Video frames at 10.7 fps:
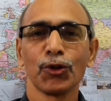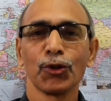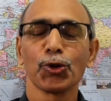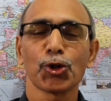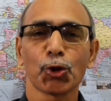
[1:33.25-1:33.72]

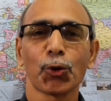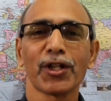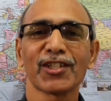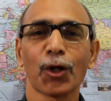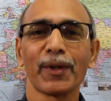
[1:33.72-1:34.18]
whose
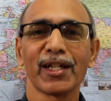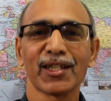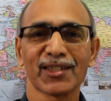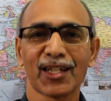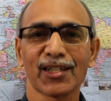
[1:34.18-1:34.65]
stories have been
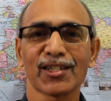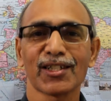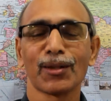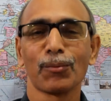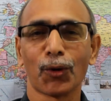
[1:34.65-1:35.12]
discussed
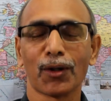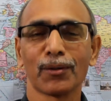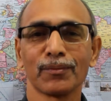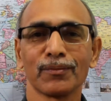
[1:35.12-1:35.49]
in the book.